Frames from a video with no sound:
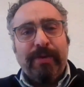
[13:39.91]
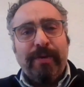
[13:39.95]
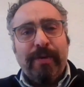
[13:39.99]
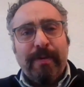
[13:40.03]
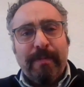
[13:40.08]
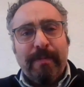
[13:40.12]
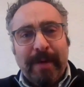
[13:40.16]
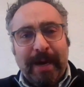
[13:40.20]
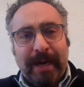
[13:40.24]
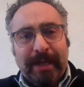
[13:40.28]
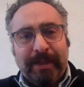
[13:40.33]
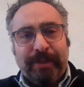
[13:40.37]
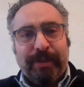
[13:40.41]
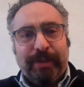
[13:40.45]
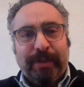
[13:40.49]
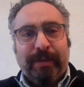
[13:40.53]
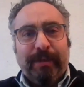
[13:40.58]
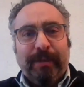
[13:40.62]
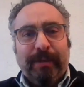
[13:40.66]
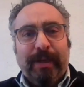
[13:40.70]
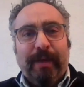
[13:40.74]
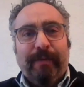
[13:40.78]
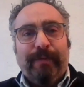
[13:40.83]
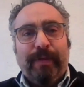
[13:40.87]
Can you
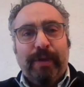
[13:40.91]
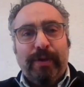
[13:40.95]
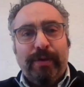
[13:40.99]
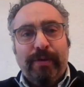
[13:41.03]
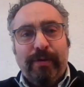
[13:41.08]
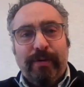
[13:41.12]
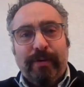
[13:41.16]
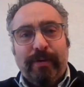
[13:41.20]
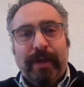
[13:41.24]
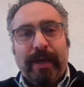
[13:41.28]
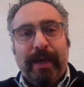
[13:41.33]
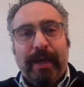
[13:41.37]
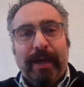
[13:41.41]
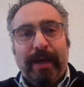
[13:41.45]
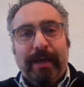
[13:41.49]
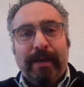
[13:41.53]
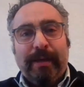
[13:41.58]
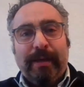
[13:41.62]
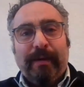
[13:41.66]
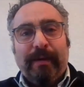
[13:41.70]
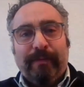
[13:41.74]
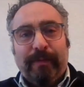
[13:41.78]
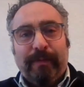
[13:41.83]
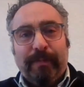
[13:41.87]
imagine if
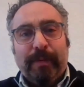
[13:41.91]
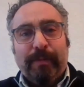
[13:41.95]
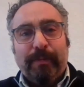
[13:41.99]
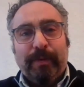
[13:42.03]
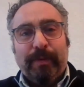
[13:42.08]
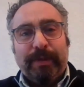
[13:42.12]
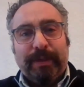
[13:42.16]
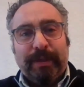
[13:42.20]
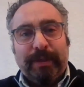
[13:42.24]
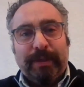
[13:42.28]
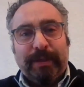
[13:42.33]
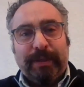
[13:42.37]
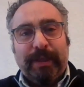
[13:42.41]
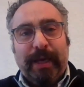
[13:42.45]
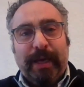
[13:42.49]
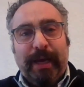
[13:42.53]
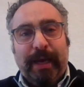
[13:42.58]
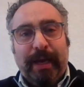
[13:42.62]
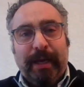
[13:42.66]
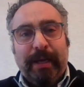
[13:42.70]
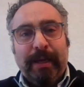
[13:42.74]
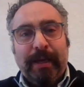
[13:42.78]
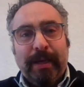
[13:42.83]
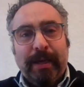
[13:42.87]
the UK government was to
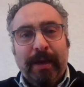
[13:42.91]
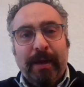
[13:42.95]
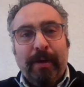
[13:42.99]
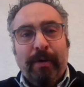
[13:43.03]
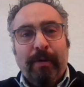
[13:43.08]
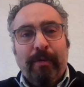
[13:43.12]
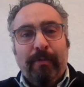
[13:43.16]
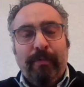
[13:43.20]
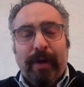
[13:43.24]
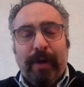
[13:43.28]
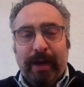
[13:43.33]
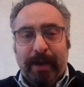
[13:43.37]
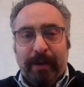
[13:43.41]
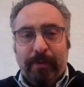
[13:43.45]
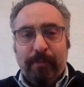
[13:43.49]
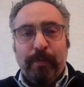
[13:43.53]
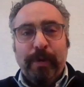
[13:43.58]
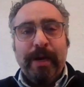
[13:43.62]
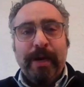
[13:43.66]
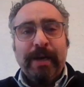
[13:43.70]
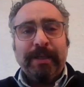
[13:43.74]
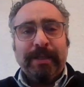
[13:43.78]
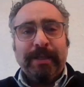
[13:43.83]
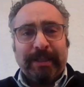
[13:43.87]
say, right,
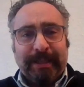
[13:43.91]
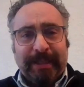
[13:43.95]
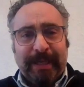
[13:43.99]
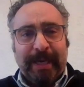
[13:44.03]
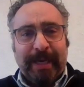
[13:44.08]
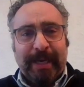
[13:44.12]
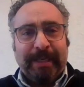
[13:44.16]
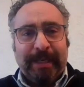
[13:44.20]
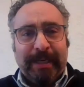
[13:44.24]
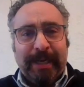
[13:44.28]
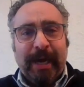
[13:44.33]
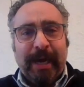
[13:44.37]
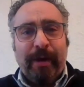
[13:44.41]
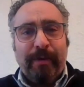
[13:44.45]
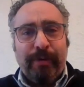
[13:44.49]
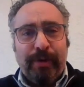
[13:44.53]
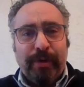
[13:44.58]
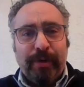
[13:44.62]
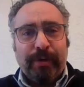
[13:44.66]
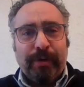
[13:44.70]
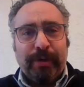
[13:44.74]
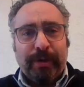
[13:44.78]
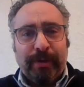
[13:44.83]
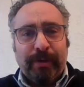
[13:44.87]
we're deciding how
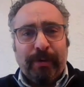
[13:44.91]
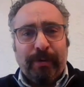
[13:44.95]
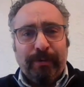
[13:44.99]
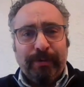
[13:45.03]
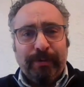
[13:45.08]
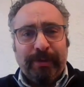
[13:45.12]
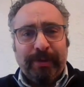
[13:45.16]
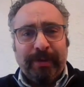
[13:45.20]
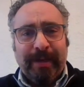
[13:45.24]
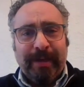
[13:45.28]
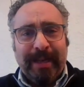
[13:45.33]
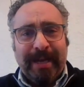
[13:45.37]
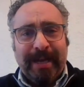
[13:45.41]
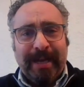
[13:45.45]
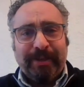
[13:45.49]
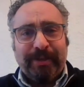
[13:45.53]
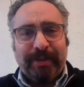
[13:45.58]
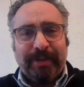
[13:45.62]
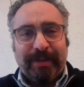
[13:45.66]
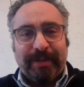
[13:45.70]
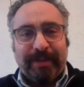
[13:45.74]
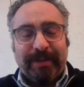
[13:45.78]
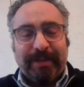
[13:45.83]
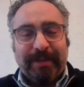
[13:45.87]
you're going to hold your
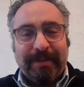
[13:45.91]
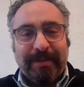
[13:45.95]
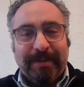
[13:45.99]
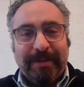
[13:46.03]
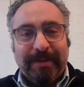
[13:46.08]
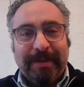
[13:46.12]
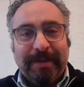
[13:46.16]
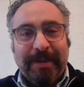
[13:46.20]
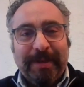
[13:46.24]
elections?